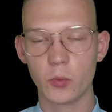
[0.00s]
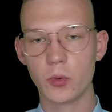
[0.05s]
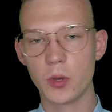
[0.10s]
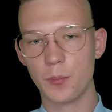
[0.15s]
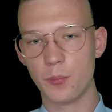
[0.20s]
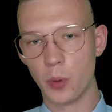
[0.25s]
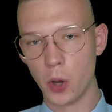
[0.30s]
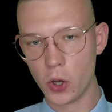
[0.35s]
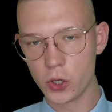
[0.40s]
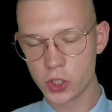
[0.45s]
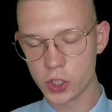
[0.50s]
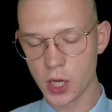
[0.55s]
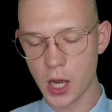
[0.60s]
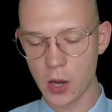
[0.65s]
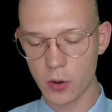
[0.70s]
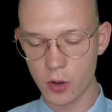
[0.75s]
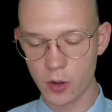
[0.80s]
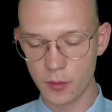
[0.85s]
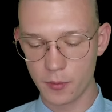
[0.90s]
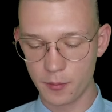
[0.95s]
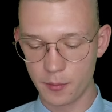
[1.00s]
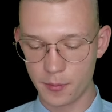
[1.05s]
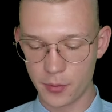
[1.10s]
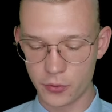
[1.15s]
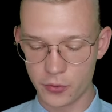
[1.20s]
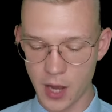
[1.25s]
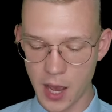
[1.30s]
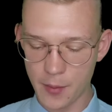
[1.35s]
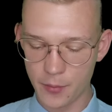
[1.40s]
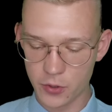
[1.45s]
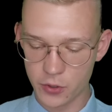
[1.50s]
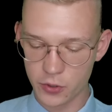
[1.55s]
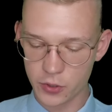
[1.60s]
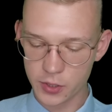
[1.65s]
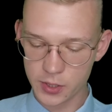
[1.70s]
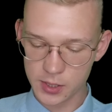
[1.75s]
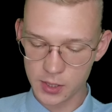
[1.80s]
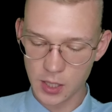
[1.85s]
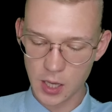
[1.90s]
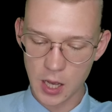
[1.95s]
We push our
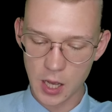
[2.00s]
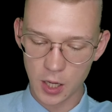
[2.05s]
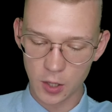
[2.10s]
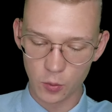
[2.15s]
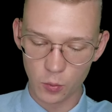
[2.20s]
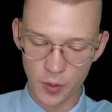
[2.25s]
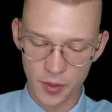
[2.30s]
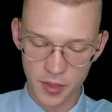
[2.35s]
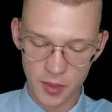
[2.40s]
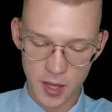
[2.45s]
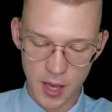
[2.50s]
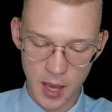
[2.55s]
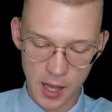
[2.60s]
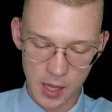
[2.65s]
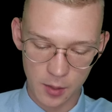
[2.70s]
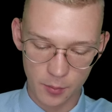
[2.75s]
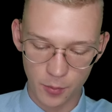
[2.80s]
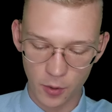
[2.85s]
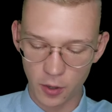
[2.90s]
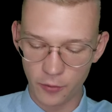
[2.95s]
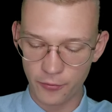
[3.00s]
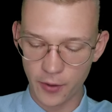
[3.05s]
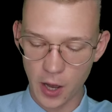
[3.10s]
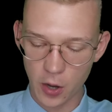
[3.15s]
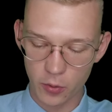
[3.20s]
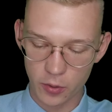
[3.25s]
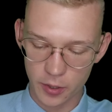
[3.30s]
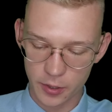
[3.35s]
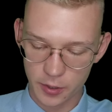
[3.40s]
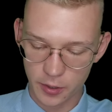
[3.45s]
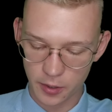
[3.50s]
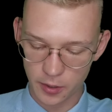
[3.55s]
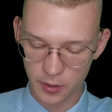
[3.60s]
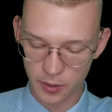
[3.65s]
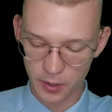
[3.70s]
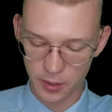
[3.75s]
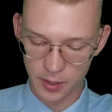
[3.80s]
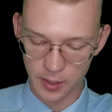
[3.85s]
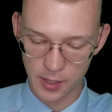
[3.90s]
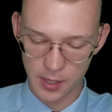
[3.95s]
parameters with the help of our
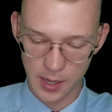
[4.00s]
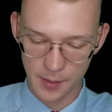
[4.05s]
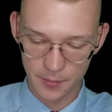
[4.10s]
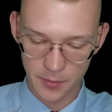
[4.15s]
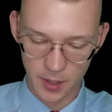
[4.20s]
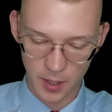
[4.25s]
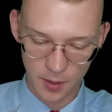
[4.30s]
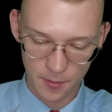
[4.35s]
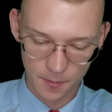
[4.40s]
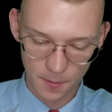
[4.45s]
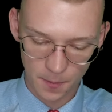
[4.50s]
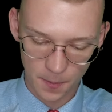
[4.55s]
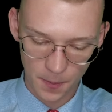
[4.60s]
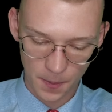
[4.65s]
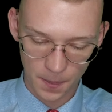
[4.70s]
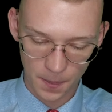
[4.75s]
lambda,